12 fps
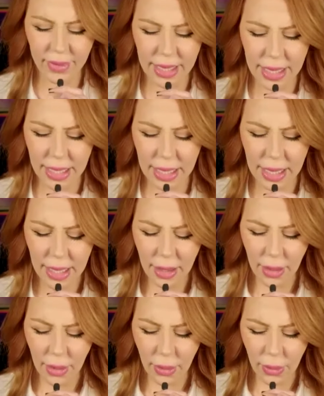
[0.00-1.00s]
kitty.
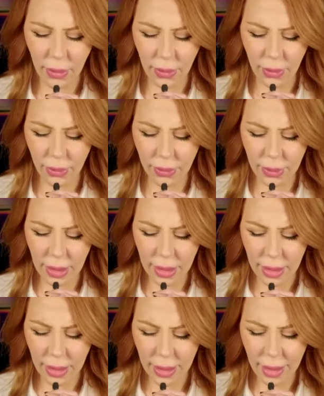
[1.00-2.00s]
Hold on.
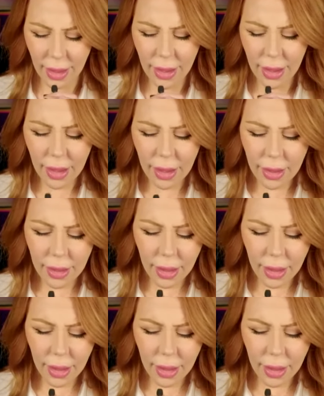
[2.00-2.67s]
Yeah, she's on me.